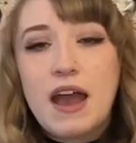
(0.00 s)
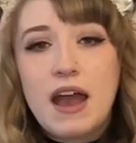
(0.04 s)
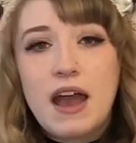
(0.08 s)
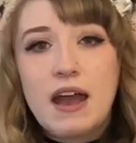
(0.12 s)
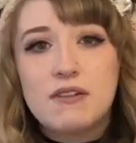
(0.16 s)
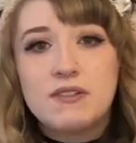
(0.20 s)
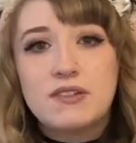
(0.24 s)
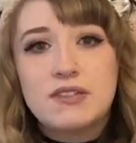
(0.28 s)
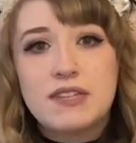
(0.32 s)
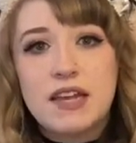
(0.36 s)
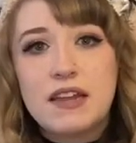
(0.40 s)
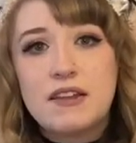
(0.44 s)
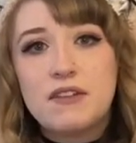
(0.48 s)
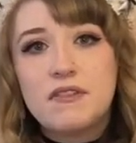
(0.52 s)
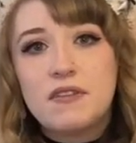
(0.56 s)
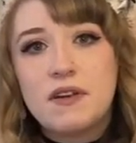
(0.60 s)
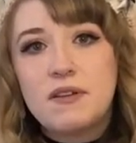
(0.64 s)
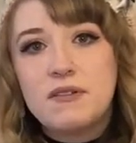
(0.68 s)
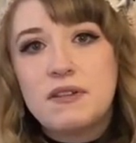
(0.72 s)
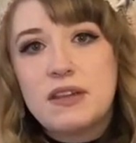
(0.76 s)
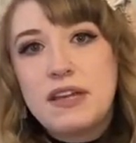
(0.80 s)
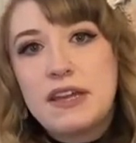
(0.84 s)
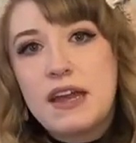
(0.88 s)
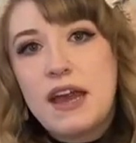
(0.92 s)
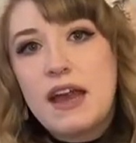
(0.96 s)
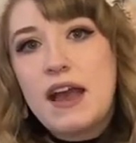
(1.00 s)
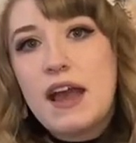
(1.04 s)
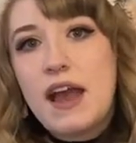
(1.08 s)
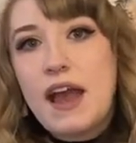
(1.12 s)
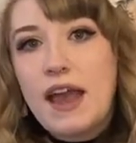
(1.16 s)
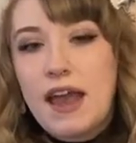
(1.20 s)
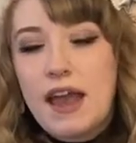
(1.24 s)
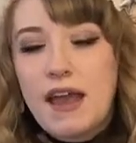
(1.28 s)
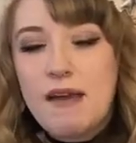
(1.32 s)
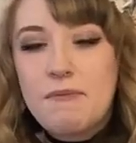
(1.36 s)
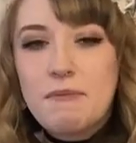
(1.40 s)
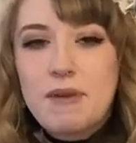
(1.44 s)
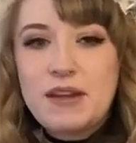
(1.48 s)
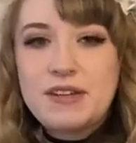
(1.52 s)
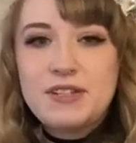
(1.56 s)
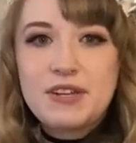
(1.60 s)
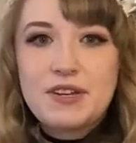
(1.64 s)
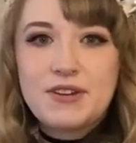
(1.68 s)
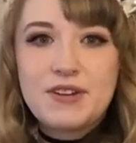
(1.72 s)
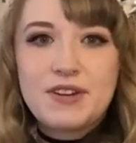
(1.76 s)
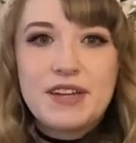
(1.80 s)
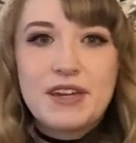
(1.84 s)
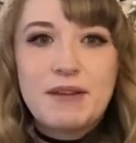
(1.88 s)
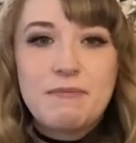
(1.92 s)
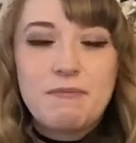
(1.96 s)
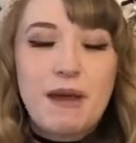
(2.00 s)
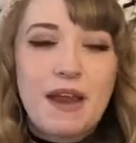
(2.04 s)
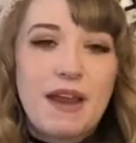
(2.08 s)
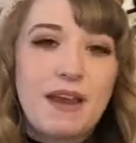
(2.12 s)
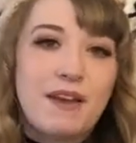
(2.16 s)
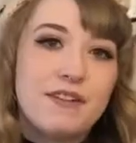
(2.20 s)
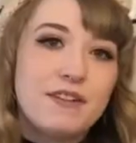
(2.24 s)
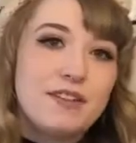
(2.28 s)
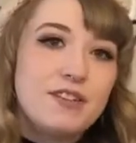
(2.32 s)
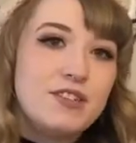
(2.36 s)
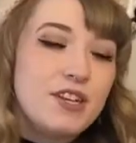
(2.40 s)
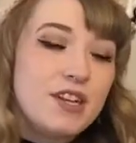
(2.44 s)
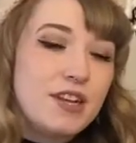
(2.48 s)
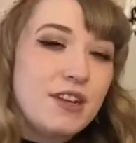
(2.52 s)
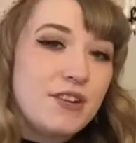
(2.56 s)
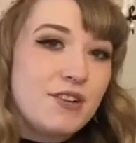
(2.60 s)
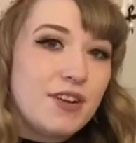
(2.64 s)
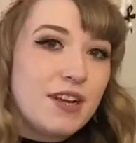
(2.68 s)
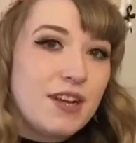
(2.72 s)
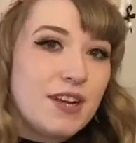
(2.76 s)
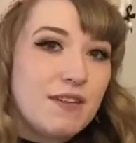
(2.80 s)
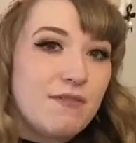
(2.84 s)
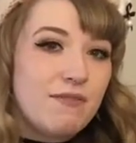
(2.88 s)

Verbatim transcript: Outside of Lolita, I have my degree in biology and creative